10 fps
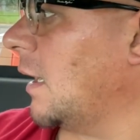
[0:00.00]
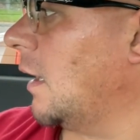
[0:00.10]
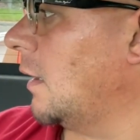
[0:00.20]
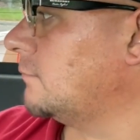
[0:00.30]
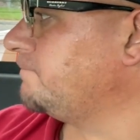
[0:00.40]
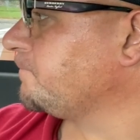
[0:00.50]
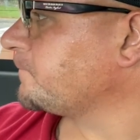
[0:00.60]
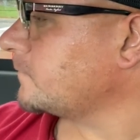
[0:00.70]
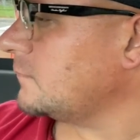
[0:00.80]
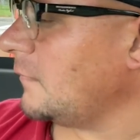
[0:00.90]
um,
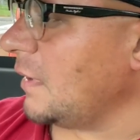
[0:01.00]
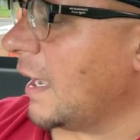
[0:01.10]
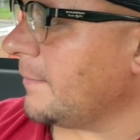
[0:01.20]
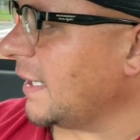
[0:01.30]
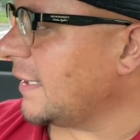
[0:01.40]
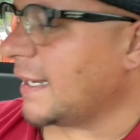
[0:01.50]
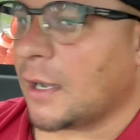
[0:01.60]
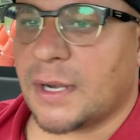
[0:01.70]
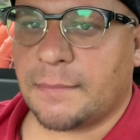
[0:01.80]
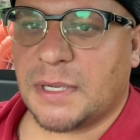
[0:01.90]
I may get
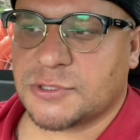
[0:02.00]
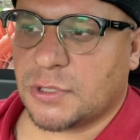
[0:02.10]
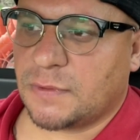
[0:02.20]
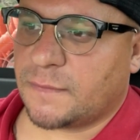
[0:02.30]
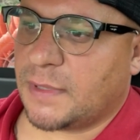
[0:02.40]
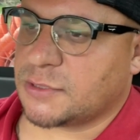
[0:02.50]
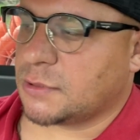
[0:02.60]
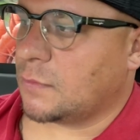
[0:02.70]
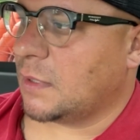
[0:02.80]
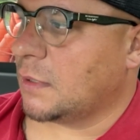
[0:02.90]
out and measure it with the
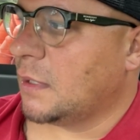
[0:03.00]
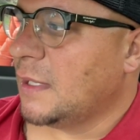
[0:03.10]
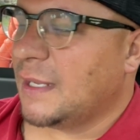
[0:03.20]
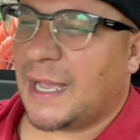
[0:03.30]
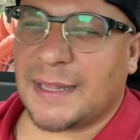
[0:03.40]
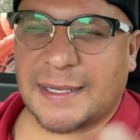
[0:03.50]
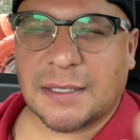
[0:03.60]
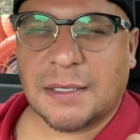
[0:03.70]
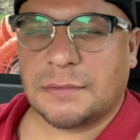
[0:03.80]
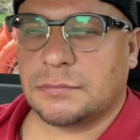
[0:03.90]
measuring wheel. I like
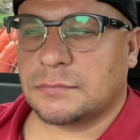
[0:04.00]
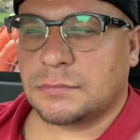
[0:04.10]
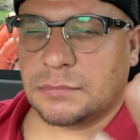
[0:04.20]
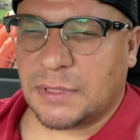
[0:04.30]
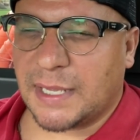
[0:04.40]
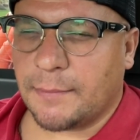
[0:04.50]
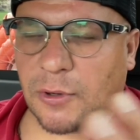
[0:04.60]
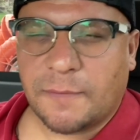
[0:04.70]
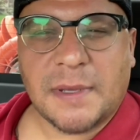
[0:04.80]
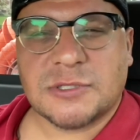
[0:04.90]
to get
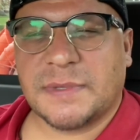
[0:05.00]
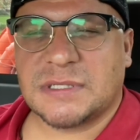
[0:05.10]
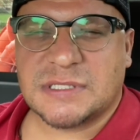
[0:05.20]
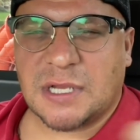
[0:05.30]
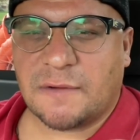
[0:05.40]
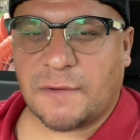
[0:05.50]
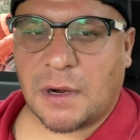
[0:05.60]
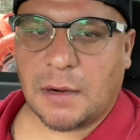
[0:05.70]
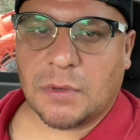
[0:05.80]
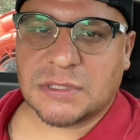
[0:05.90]
both measurements and see how
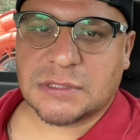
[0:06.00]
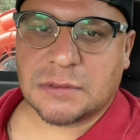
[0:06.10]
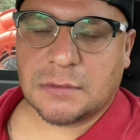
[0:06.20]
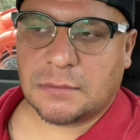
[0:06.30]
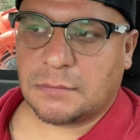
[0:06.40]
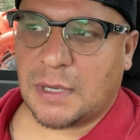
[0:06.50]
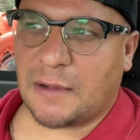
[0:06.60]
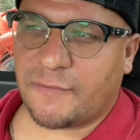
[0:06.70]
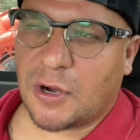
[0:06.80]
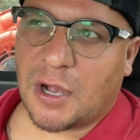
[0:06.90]
far I was,
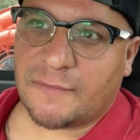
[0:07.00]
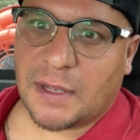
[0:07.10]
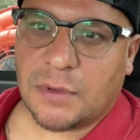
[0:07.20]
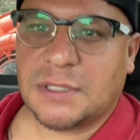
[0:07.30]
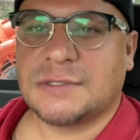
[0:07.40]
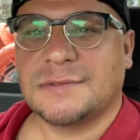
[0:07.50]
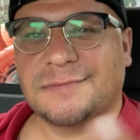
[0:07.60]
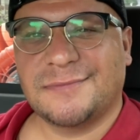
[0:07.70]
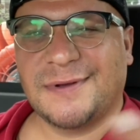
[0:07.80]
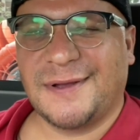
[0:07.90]
how far off I was
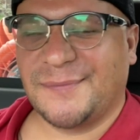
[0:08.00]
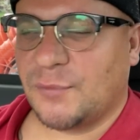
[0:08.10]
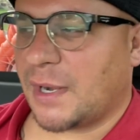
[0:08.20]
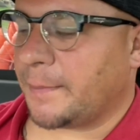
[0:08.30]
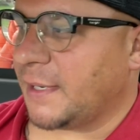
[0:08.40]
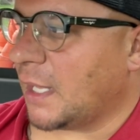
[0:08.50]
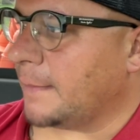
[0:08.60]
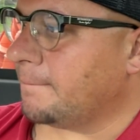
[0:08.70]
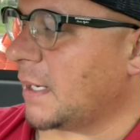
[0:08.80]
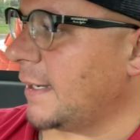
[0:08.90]
um, when I'm
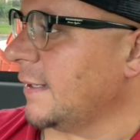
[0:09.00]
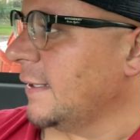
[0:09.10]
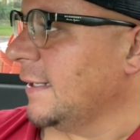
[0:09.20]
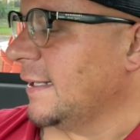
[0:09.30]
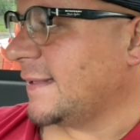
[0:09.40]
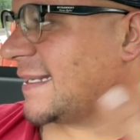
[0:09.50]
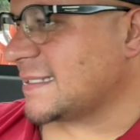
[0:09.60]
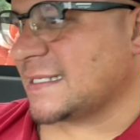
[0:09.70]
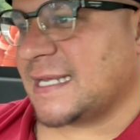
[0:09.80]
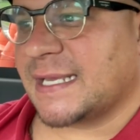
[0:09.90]
done. But
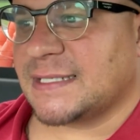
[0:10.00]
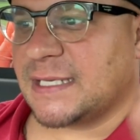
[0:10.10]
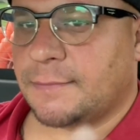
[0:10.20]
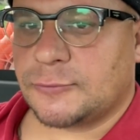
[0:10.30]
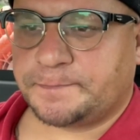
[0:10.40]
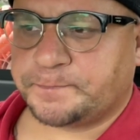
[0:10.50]
that's the second tip.